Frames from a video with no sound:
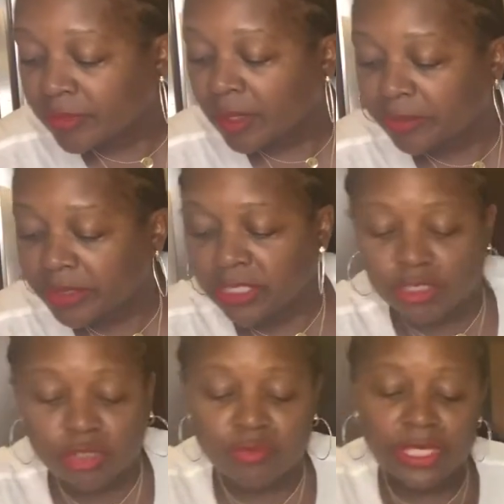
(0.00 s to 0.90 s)
I'll put
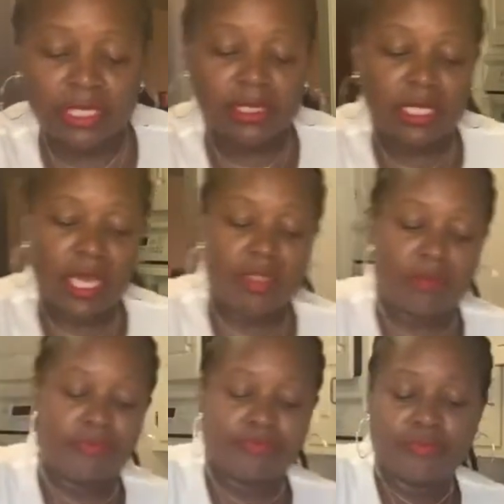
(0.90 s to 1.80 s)
these 3 in
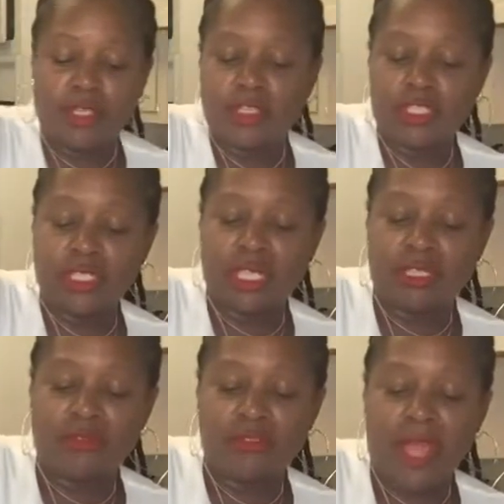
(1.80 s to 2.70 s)
together. And just
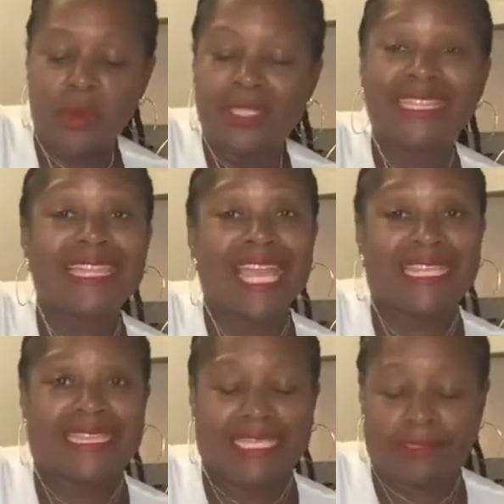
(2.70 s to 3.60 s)
get the flour
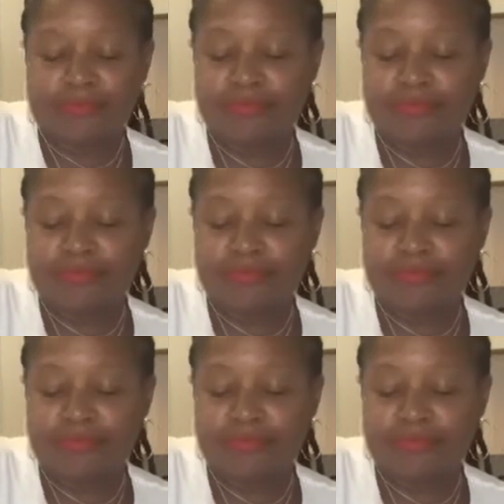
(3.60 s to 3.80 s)
lightly.